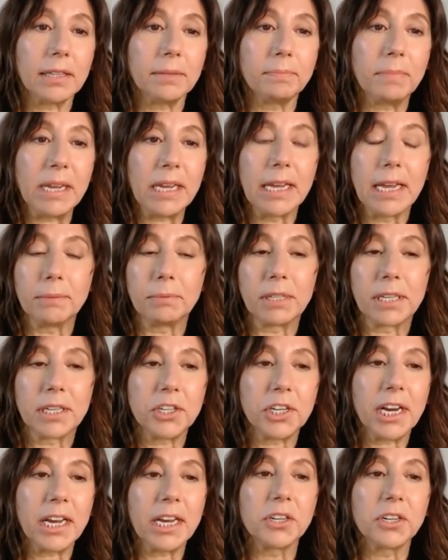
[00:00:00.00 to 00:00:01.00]
being able to
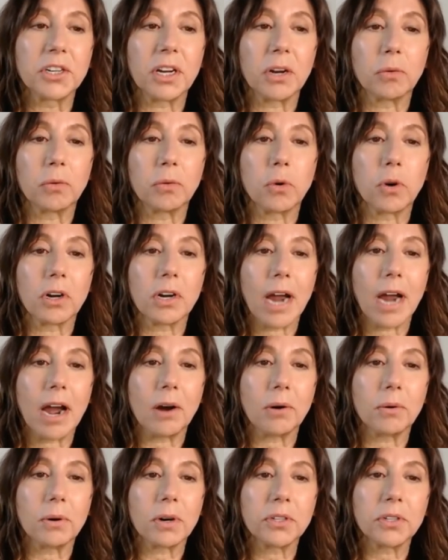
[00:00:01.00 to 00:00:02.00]
change their work
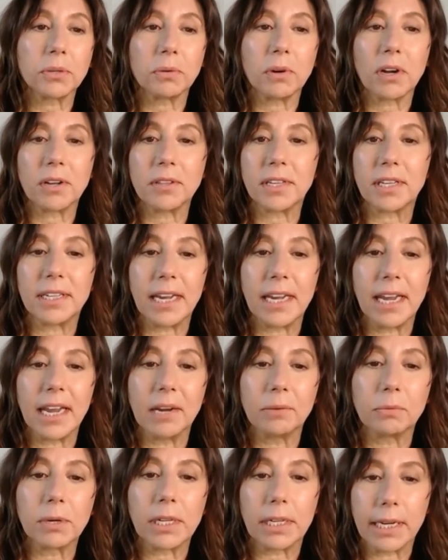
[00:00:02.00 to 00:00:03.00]
hours throughout the
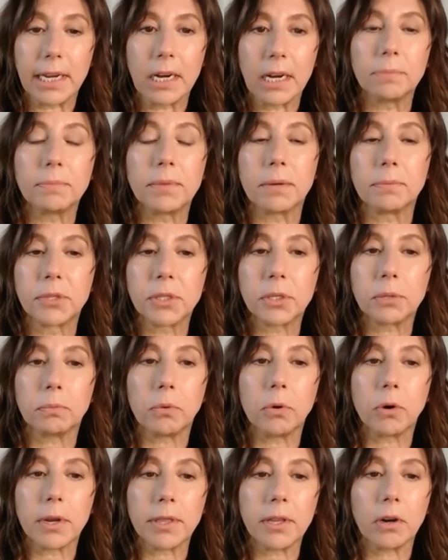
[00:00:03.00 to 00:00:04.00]
day really helped them
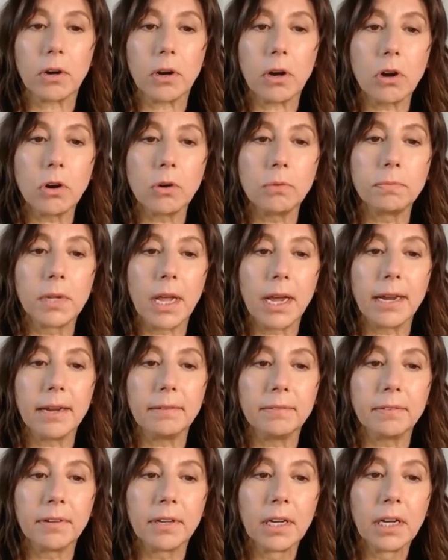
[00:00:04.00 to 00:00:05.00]
support their home
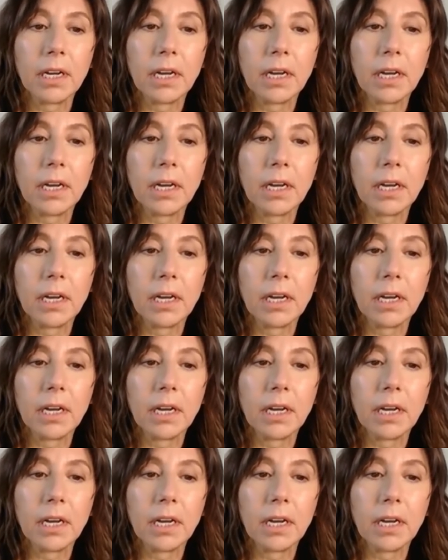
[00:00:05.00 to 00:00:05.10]
life.